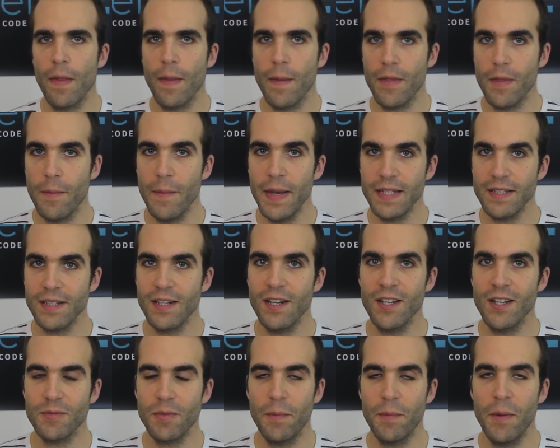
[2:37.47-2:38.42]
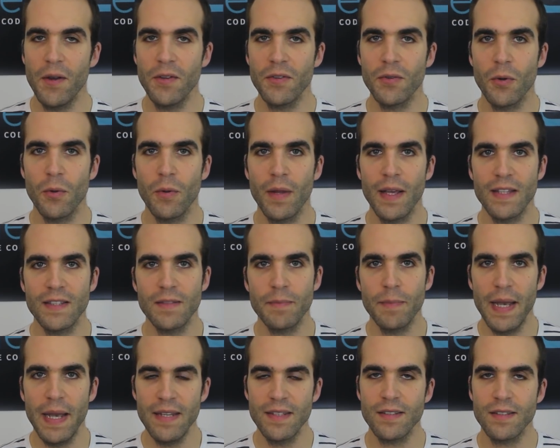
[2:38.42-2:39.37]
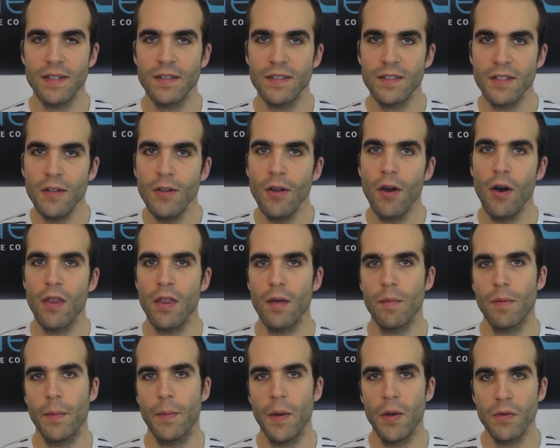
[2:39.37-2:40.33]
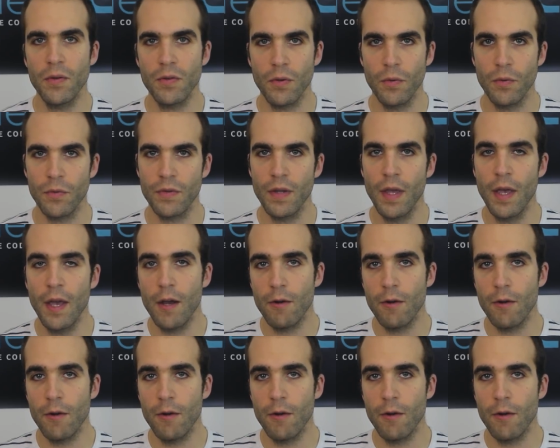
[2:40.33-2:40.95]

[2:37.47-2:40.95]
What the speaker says: The metaclass proposal is based on two other proposals,